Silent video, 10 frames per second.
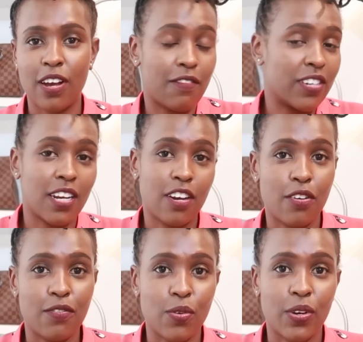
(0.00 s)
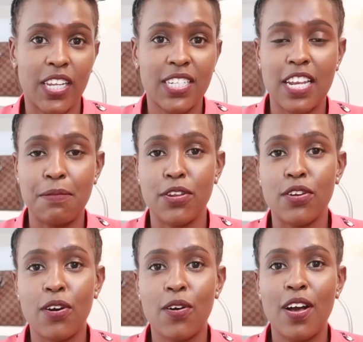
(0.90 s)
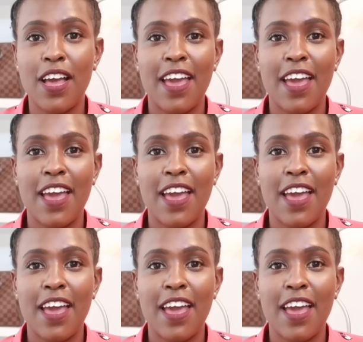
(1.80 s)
I haven't done a review on it. Let me know